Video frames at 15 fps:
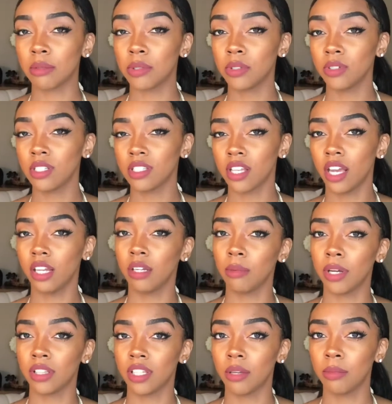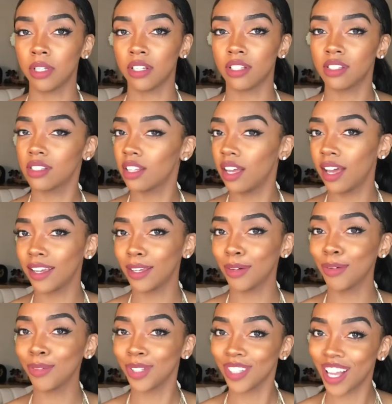I'm still deciding about that because I
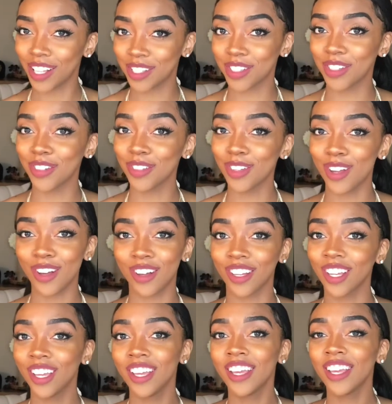can only last so long